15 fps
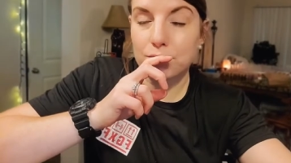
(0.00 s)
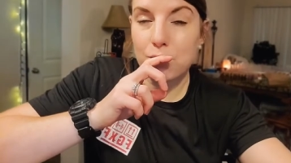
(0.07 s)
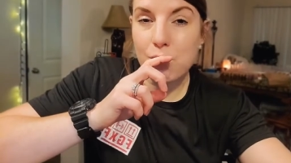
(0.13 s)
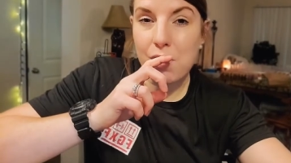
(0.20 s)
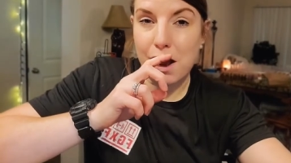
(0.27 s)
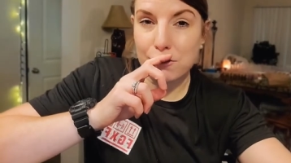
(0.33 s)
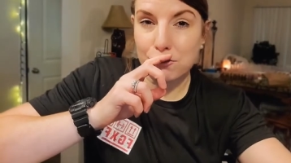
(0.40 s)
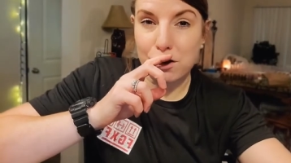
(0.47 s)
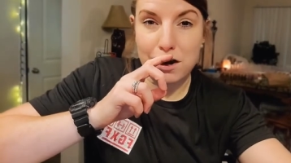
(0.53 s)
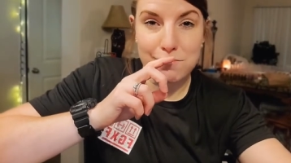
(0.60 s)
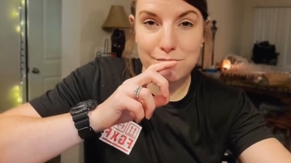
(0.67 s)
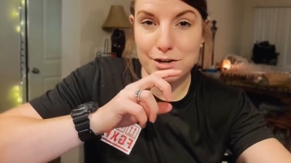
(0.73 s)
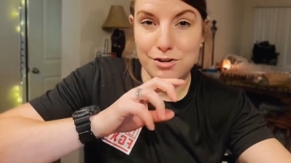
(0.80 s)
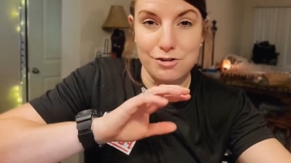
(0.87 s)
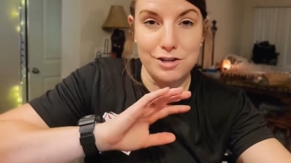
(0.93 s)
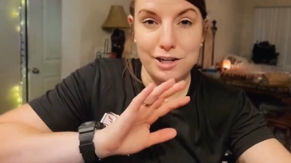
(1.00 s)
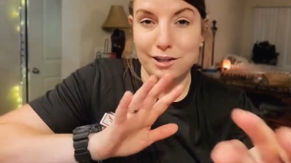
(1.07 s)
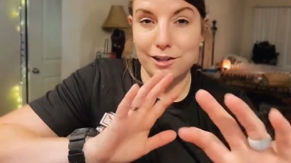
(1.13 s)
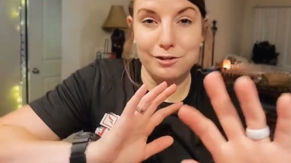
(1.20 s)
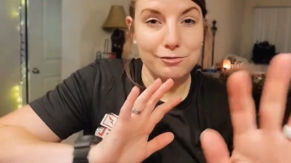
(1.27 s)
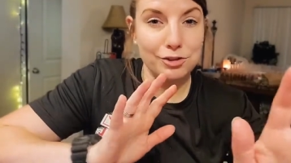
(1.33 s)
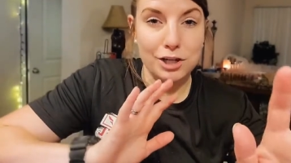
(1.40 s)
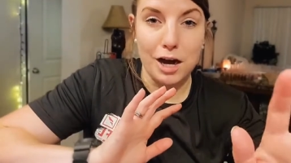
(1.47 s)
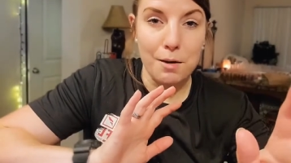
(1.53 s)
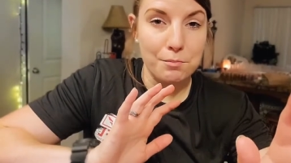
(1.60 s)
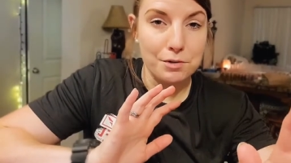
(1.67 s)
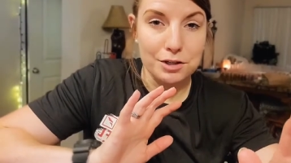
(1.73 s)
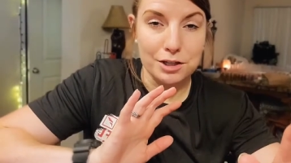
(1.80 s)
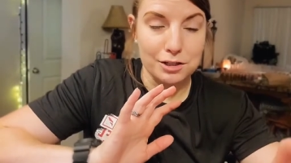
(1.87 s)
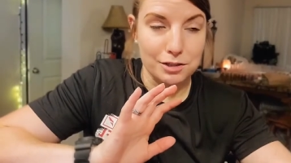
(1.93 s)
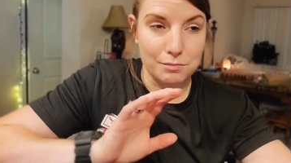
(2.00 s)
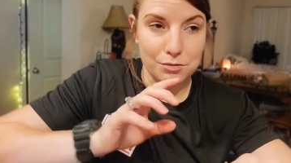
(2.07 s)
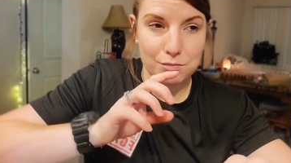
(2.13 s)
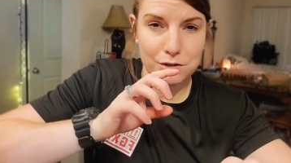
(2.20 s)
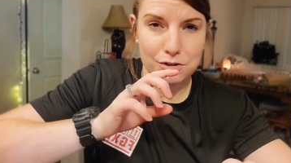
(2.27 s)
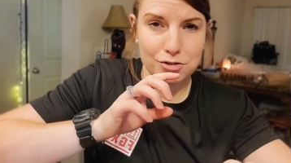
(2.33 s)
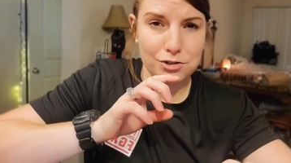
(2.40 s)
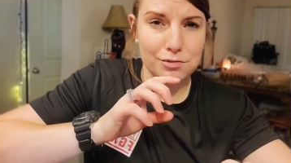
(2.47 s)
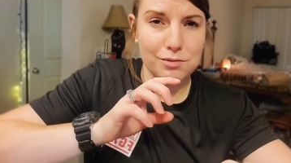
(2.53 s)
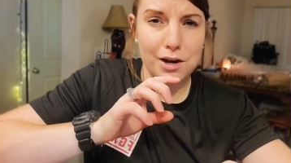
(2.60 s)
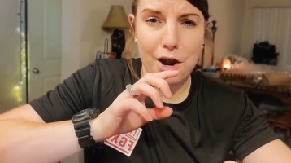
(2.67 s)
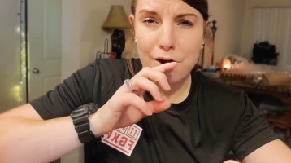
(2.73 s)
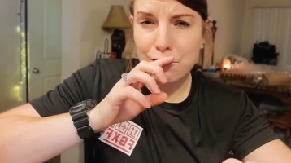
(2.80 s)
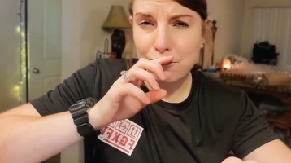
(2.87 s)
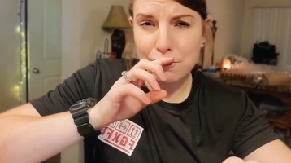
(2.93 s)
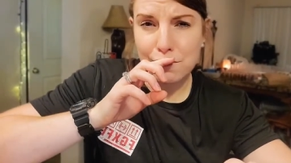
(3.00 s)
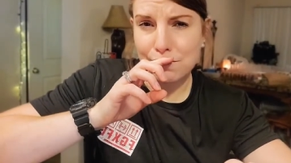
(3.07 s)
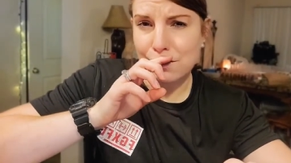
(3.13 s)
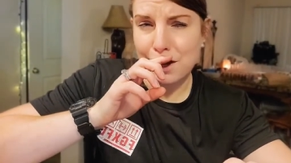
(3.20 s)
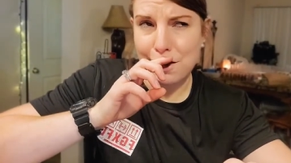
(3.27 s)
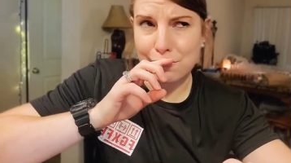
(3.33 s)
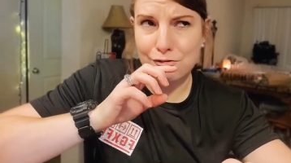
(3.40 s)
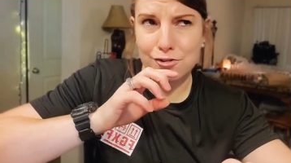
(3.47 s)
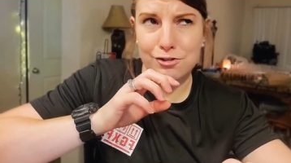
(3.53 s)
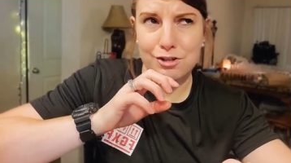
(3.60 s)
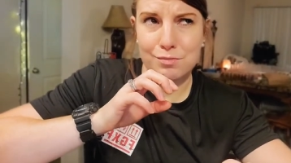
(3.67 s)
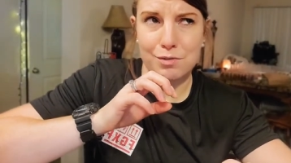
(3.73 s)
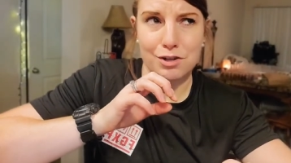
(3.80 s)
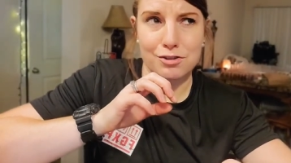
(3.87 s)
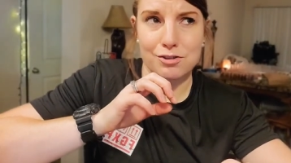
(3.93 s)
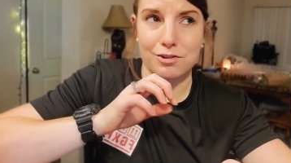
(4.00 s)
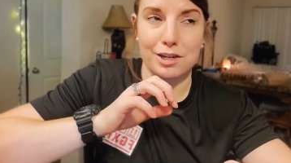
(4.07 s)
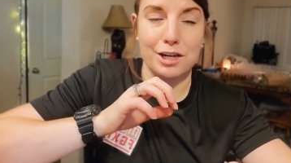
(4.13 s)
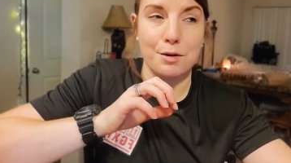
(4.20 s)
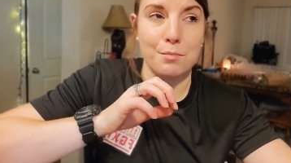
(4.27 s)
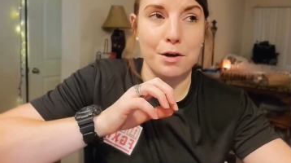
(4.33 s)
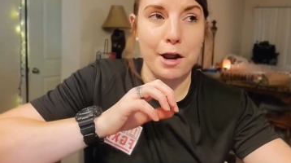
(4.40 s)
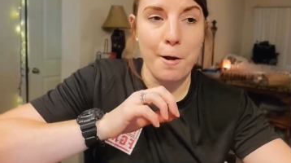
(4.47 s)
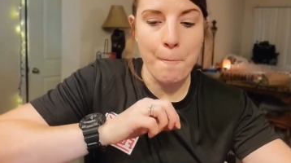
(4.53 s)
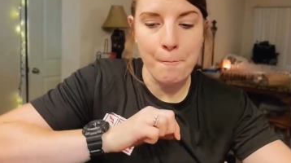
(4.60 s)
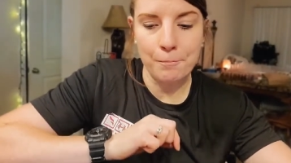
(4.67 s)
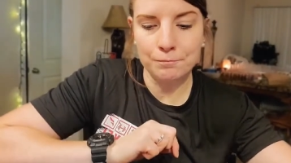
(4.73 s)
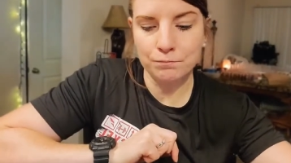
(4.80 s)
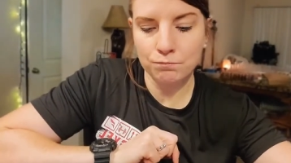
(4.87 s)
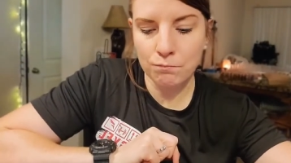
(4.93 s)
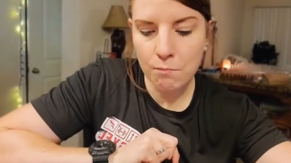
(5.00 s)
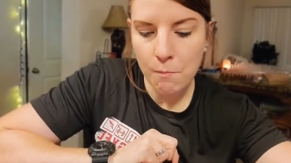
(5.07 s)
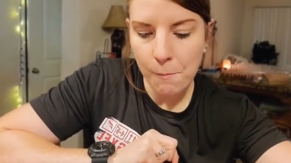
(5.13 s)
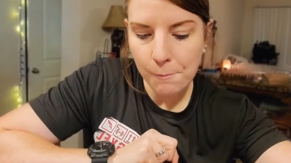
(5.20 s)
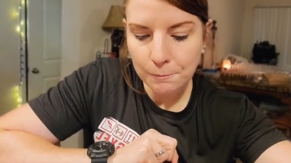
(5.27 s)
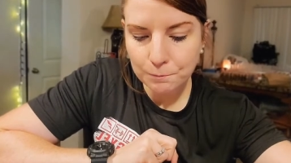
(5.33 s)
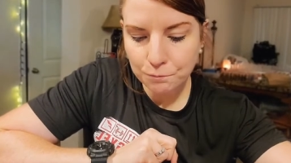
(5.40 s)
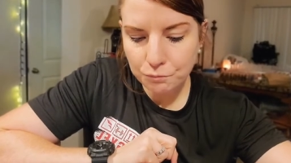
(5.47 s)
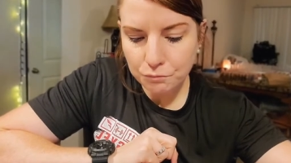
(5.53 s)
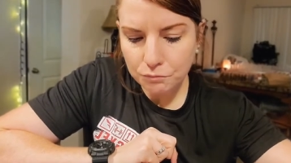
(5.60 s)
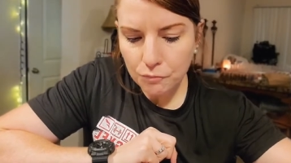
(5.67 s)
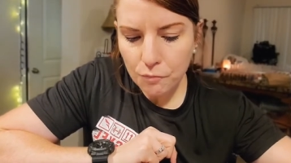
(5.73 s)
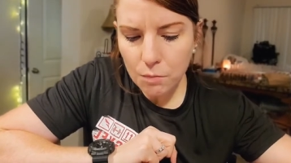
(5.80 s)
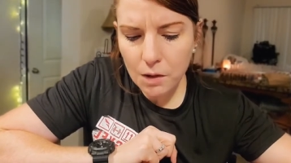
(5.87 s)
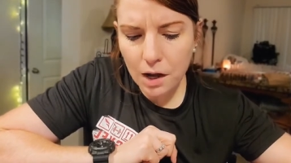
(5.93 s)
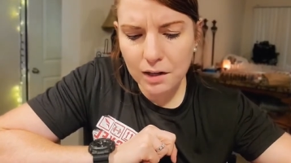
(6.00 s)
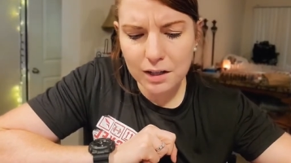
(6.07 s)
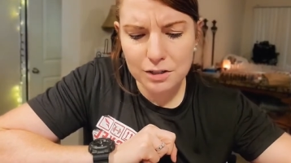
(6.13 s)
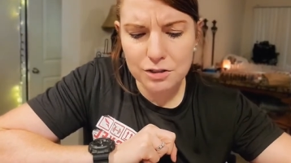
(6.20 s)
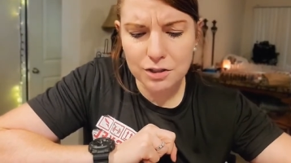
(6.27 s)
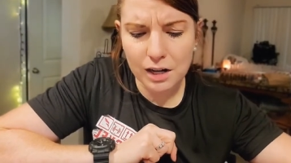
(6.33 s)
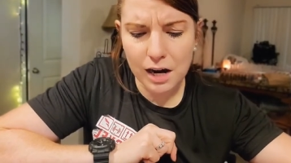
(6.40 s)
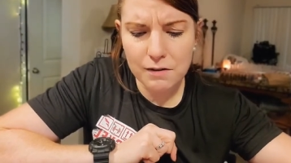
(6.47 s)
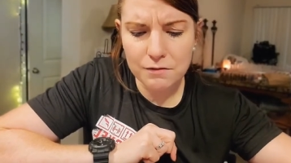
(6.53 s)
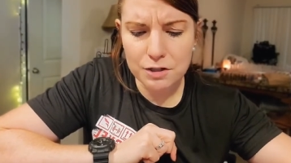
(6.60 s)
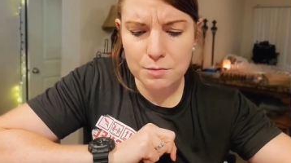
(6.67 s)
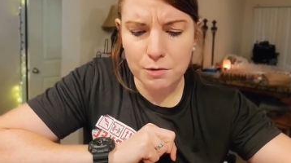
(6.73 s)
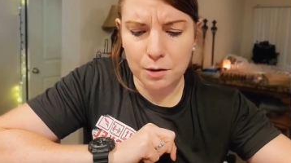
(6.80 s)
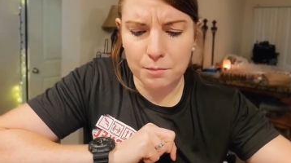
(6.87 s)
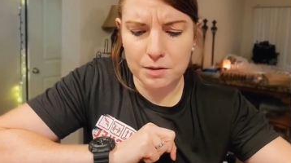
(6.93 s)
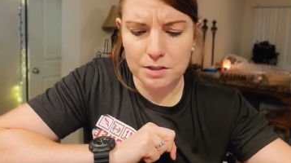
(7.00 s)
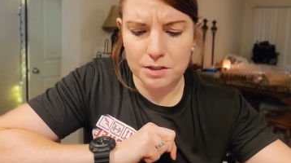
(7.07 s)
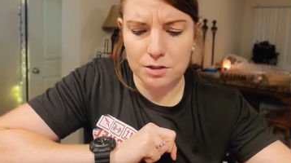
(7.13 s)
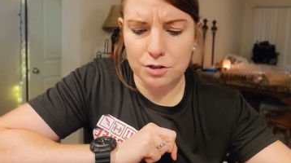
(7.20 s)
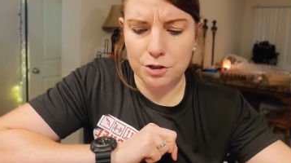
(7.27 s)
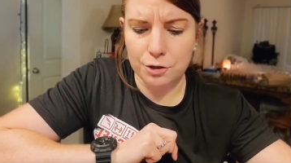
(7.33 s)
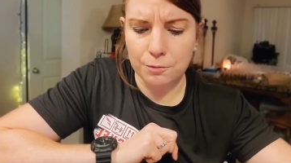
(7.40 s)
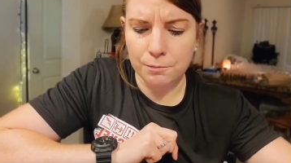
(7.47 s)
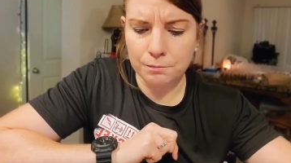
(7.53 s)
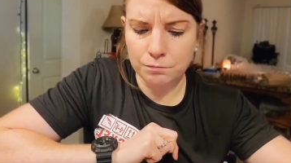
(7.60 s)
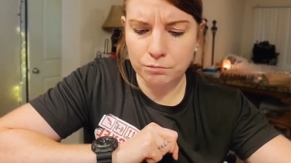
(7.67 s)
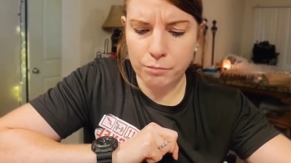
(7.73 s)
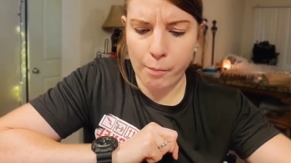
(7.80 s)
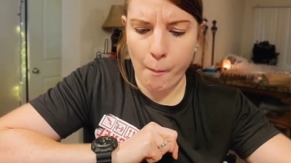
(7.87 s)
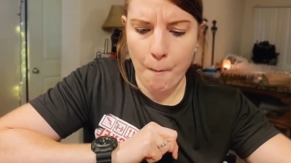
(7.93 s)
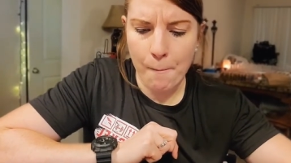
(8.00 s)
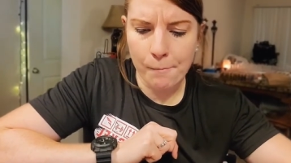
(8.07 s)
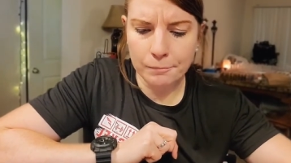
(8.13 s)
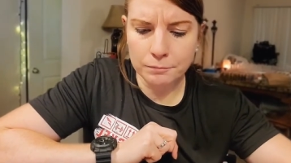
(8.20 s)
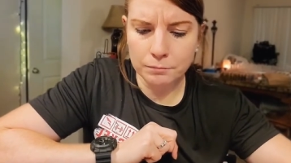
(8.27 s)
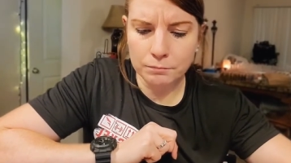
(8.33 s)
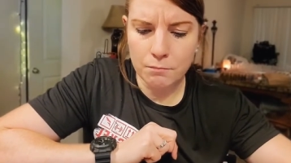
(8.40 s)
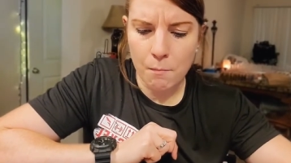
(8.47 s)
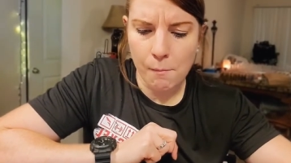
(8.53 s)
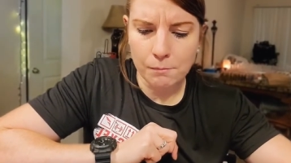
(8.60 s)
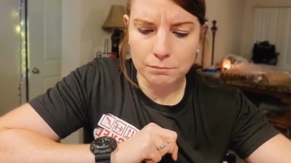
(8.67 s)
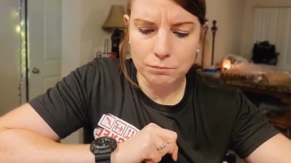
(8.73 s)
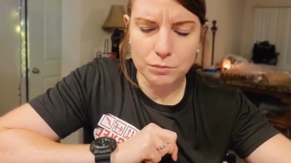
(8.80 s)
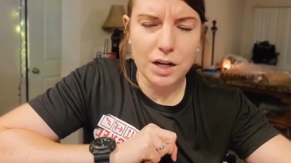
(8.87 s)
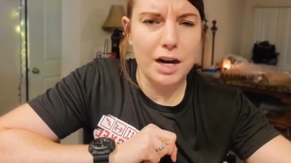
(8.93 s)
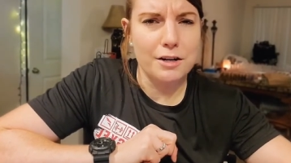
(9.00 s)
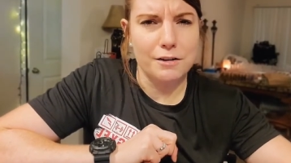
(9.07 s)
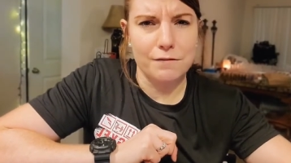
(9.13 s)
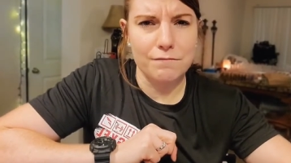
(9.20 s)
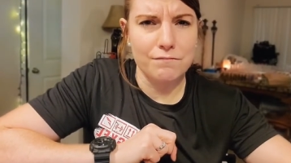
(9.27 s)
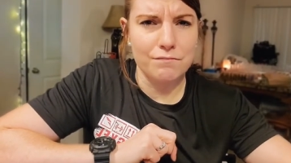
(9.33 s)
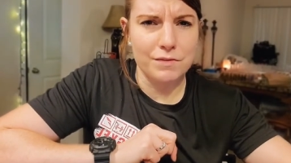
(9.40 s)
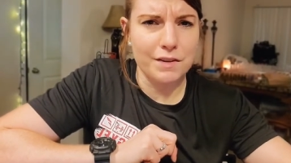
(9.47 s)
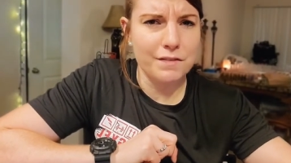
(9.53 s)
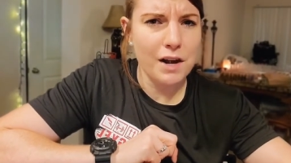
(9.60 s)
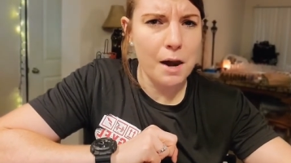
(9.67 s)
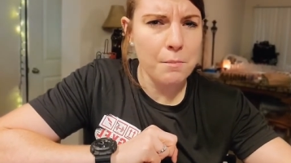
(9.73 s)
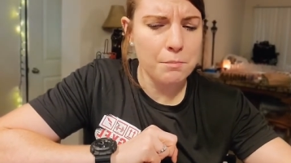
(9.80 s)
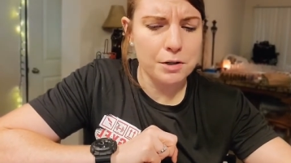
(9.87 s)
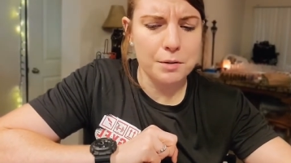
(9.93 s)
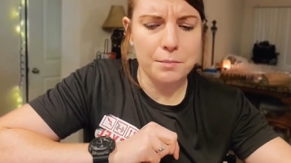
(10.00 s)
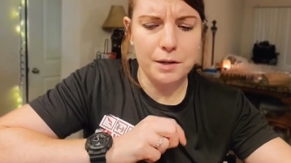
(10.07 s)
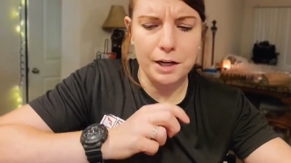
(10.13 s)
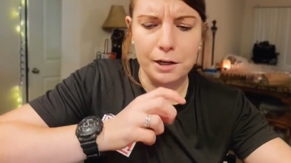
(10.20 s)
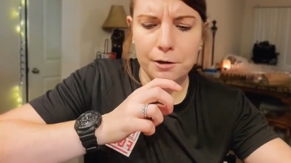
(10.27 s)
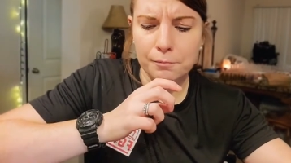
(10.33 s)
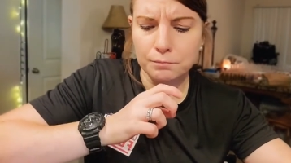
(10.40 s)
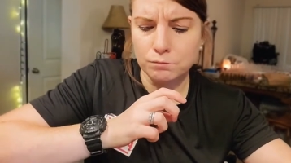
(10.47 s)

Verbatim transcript: that's why I'm mentioning it, not because I'm sponsored. I don't know if they actually sponsor anybody. Because they're kind of a small business too. Kind of. They've gotten pretty big.